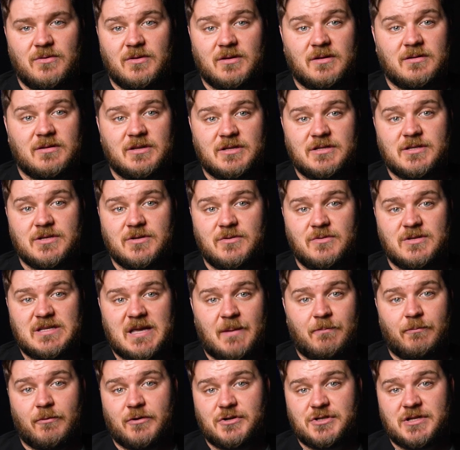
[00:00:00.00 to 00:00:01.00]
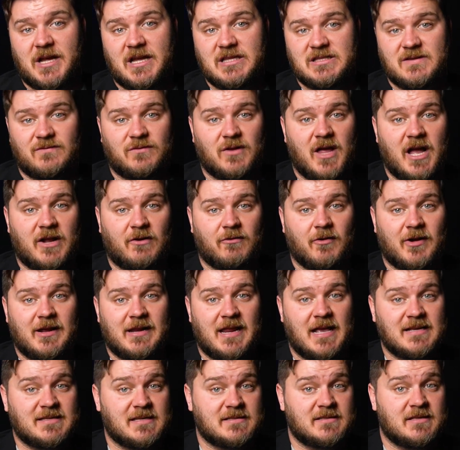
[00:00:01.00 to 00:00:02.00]
that the two separate shades of light
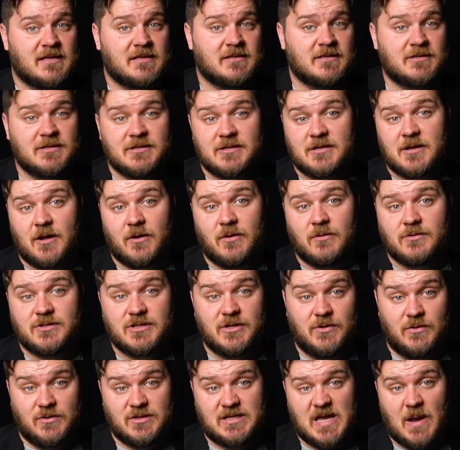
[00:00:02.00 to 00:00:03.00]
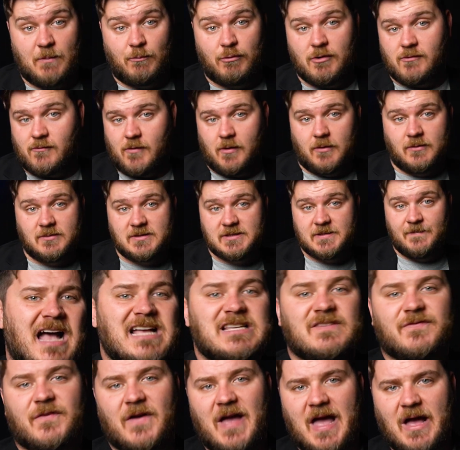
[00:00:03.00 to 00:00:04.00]
green existed to denote two separate roles.
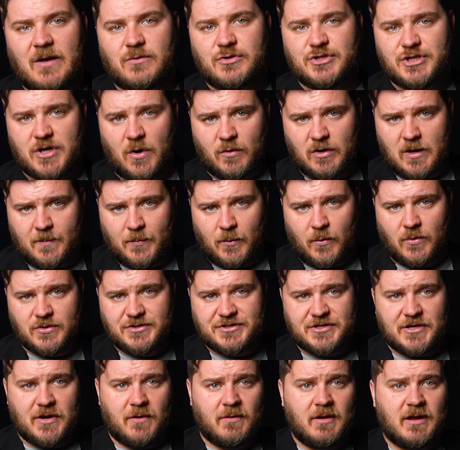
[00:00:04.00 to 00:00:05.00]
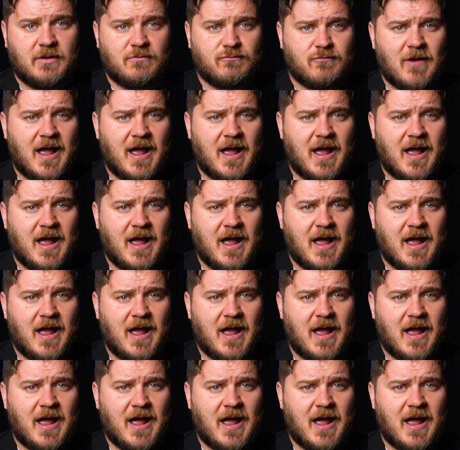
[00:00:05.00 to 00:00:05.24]
As for how shoulder boards denoted